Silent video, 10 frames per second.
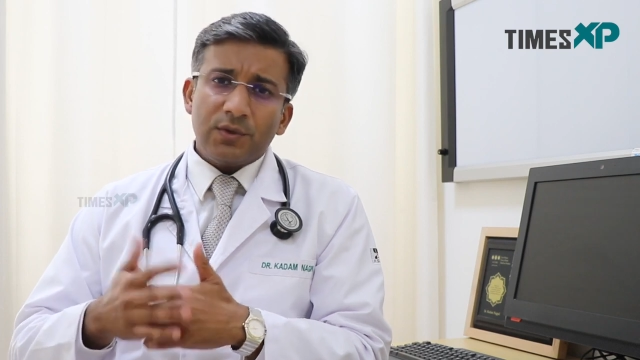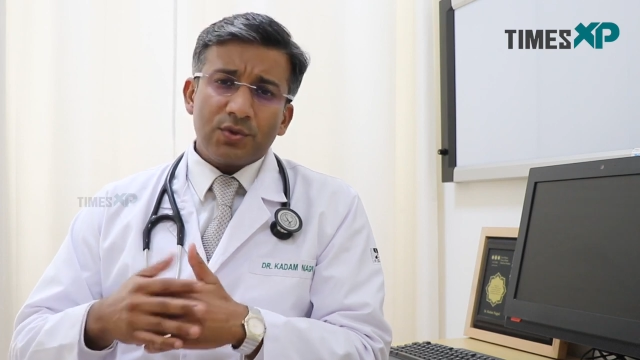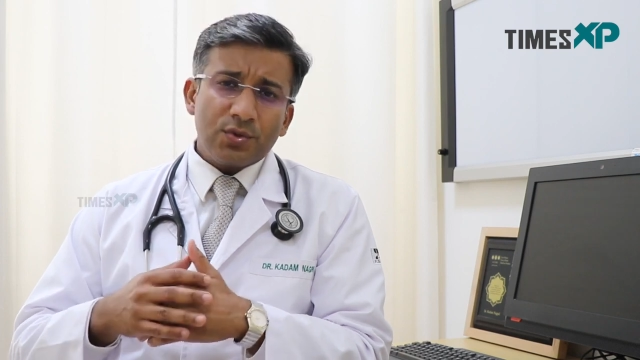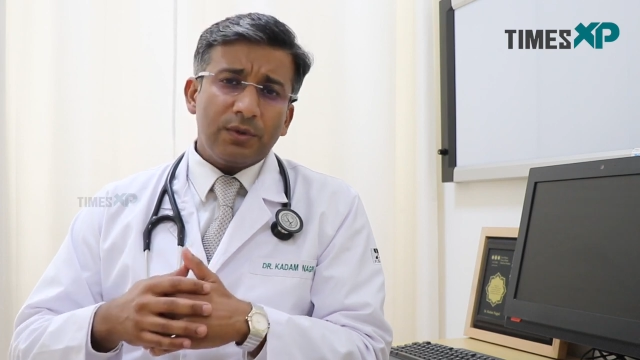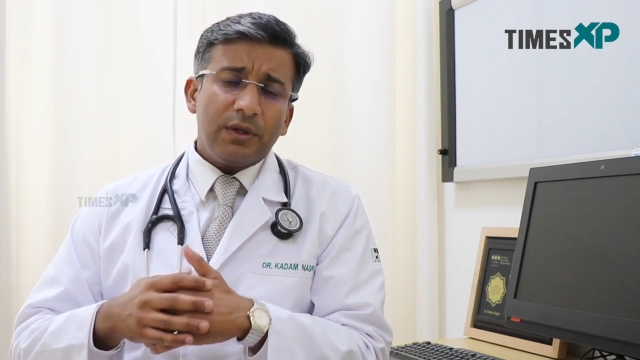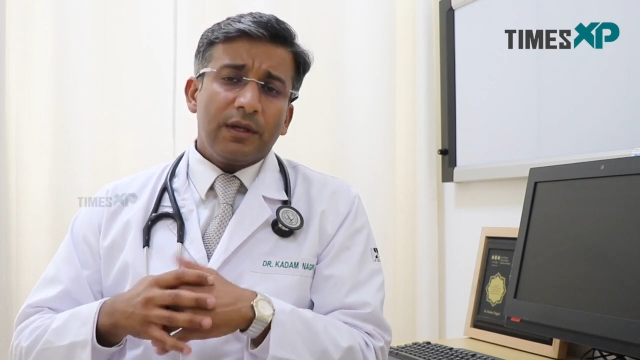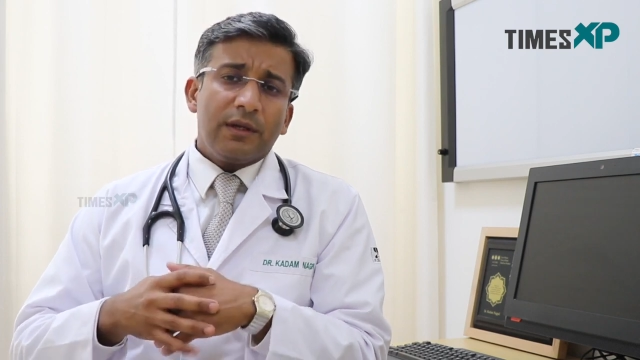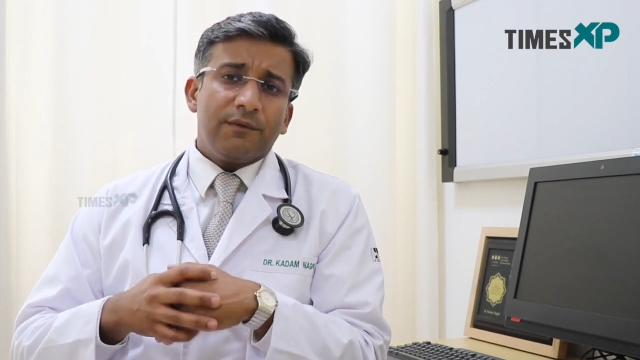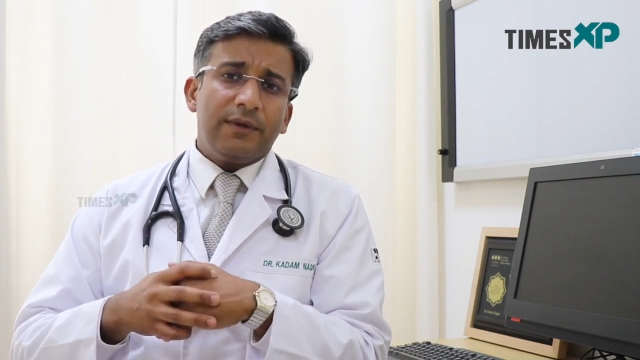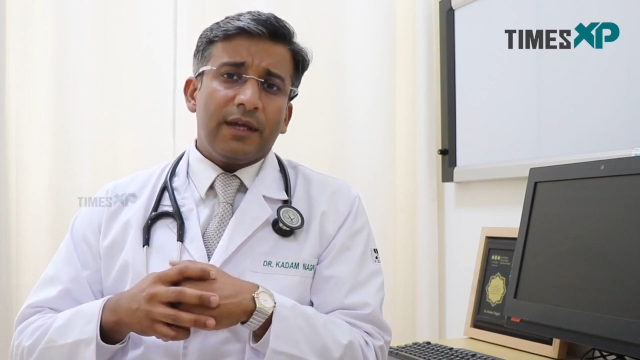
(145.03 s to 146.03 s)
So
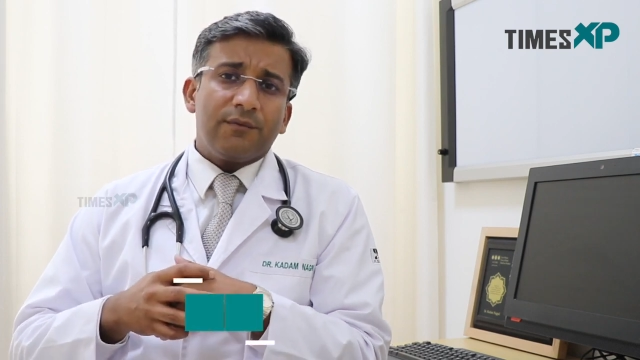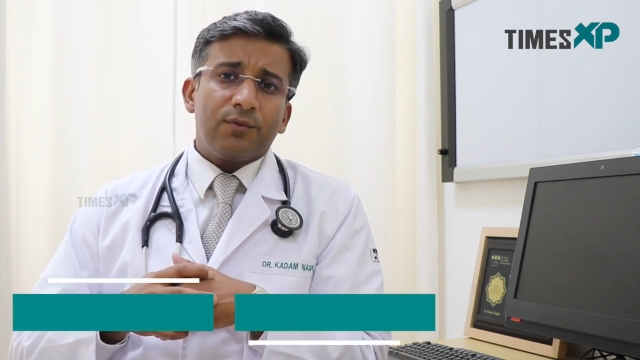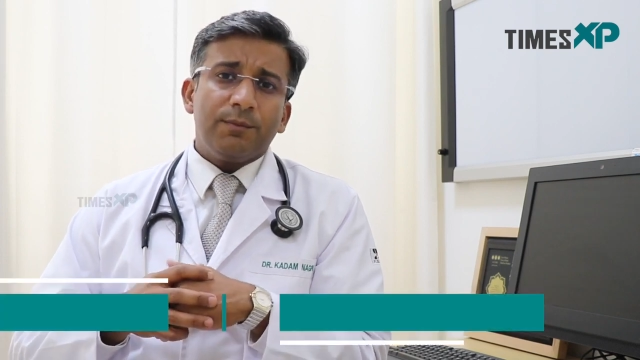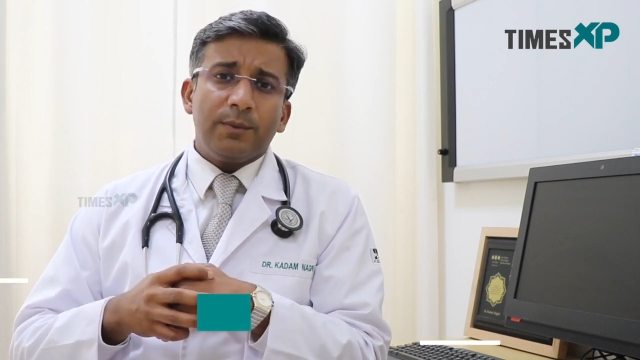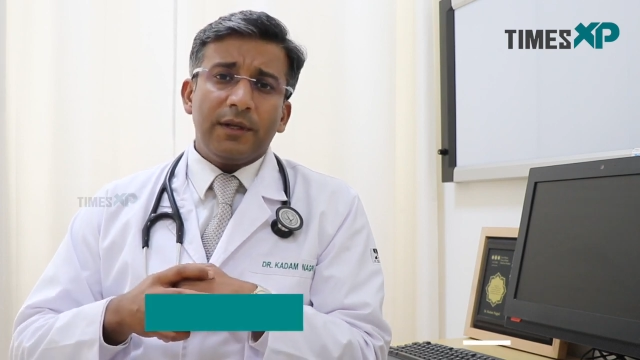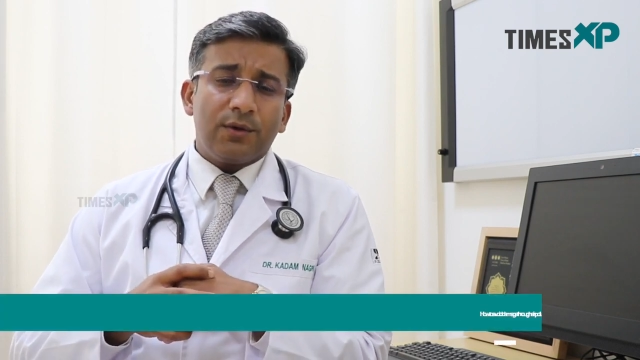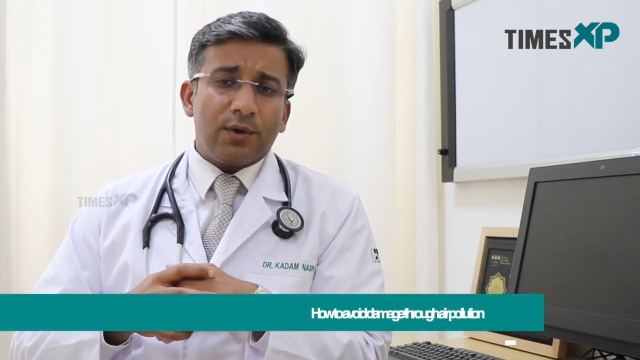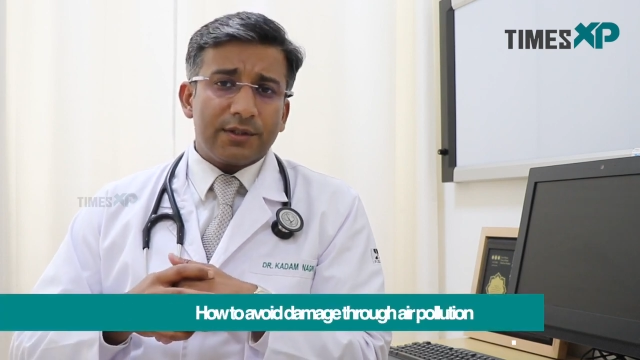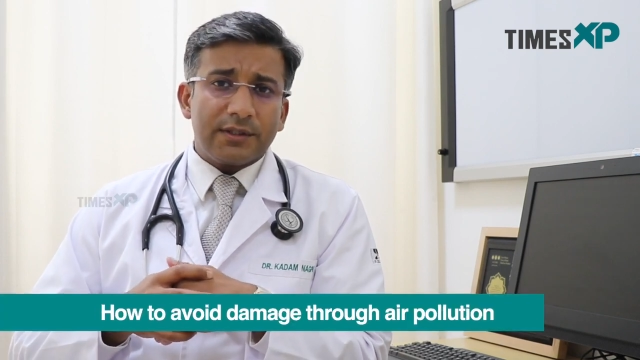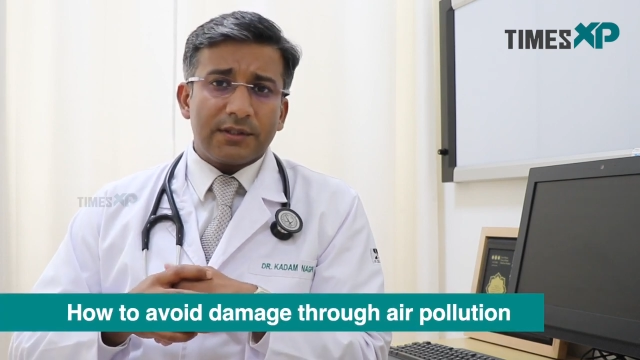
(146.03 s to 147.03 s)
we have to be very
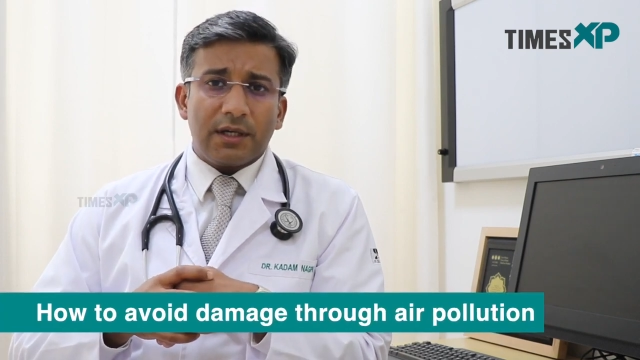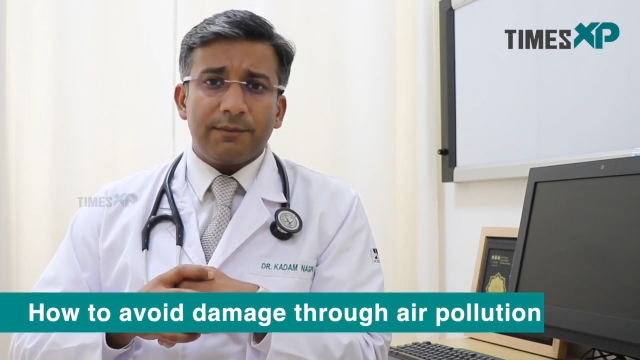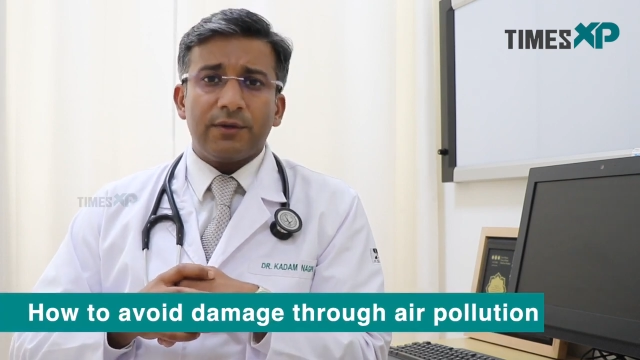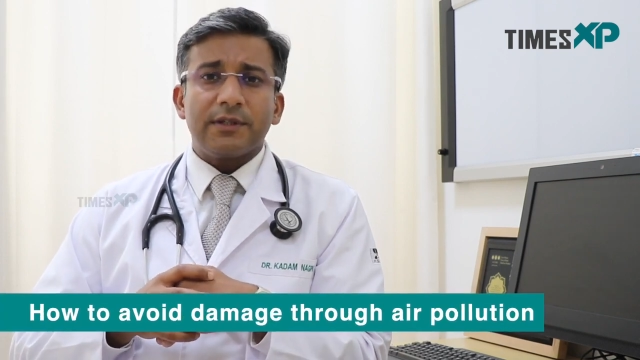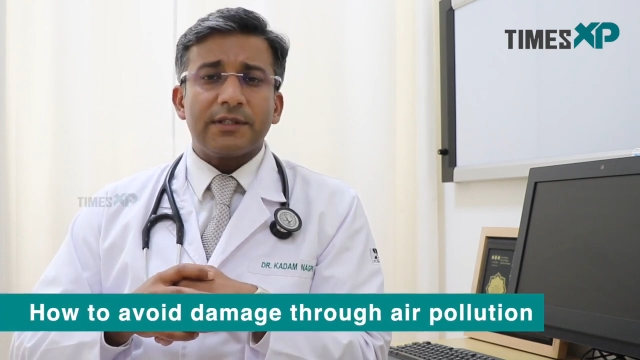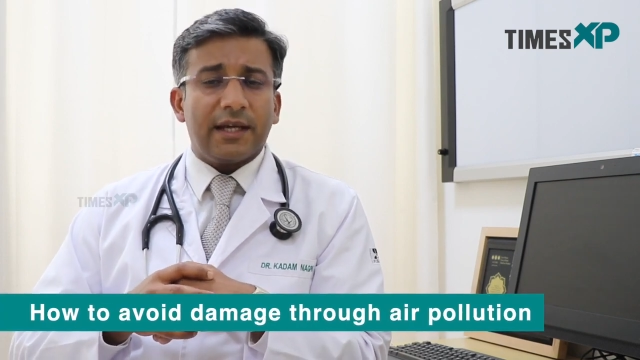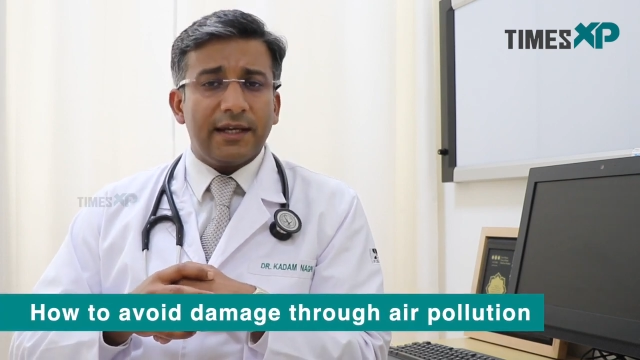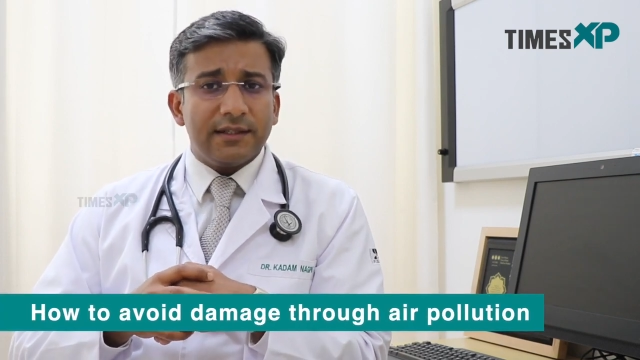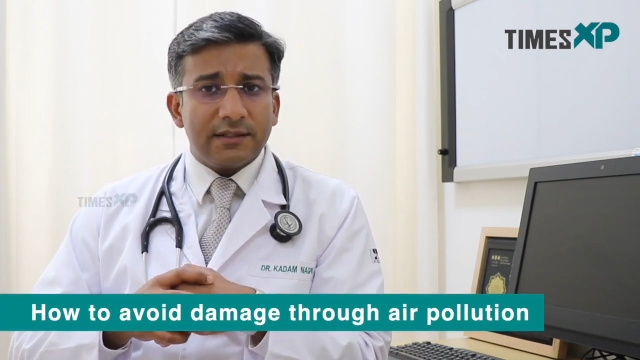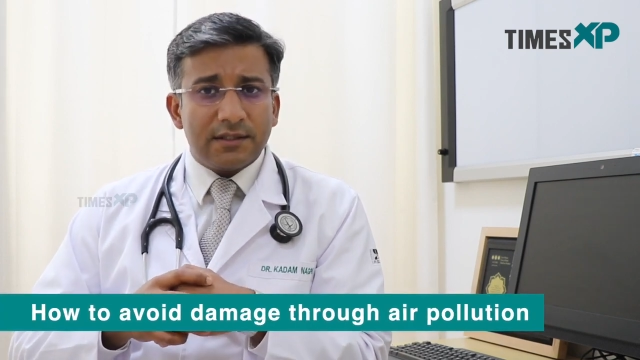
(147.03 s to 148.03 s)
cautious about the
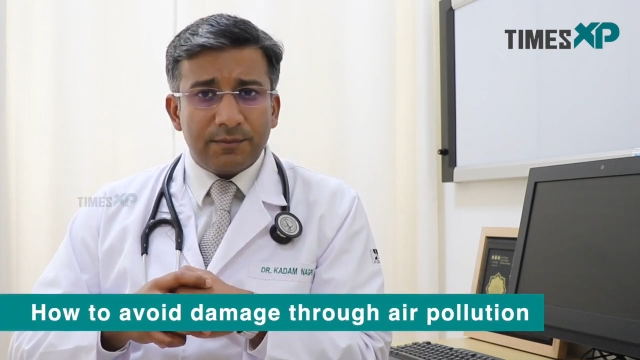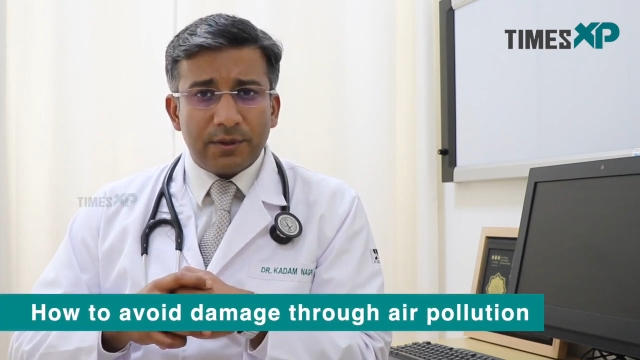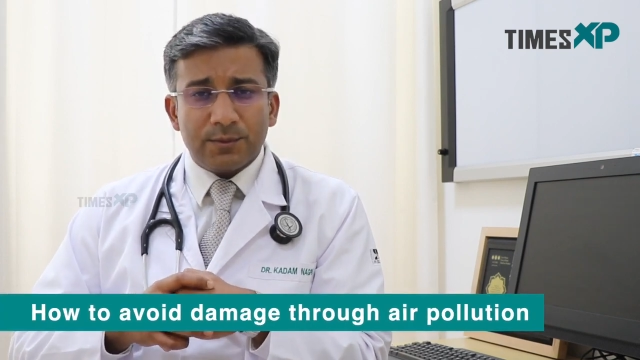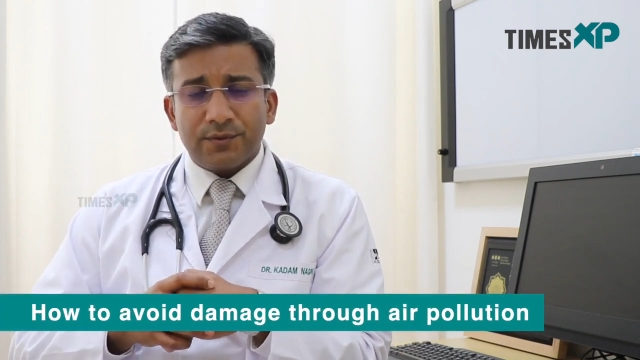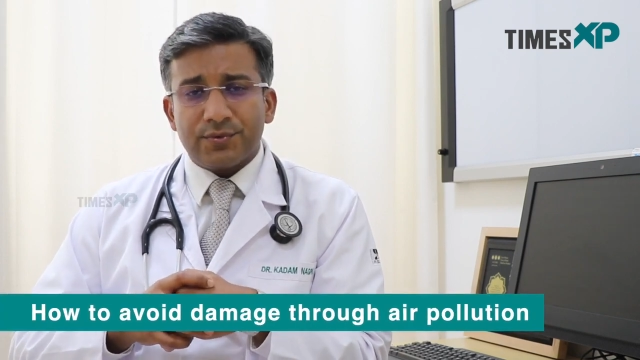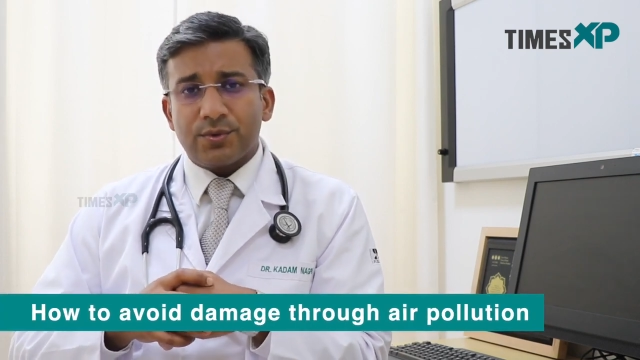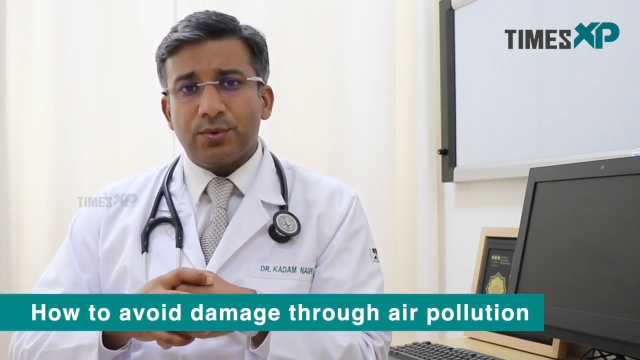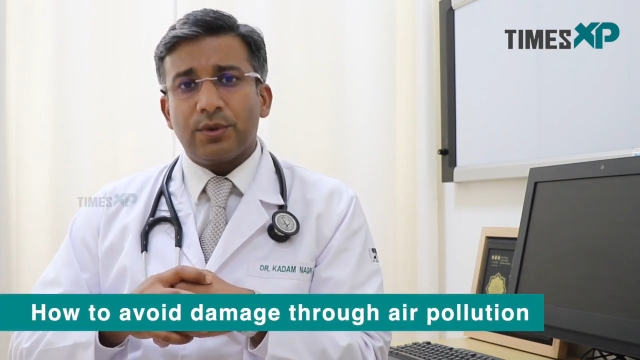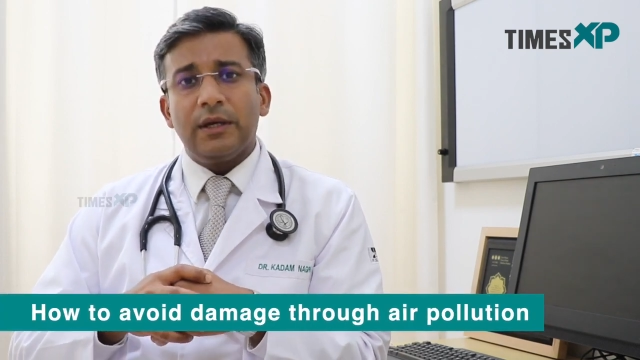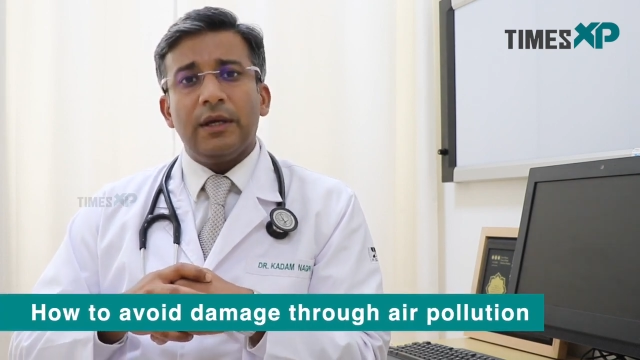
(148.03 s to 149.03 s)
signs and symptoms of
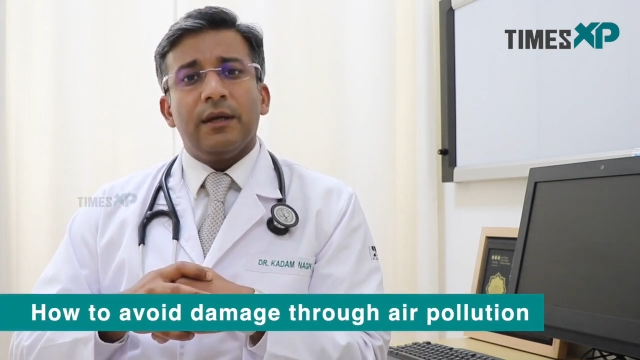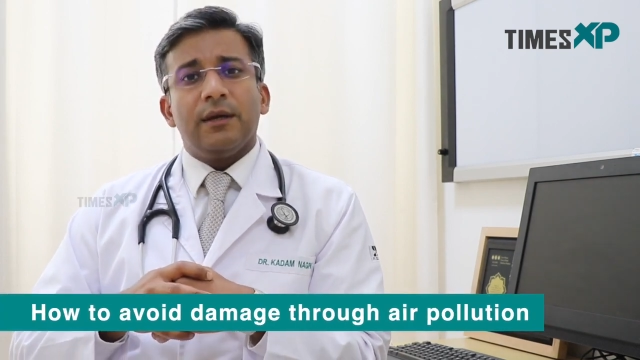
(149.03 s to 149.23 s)
stroke.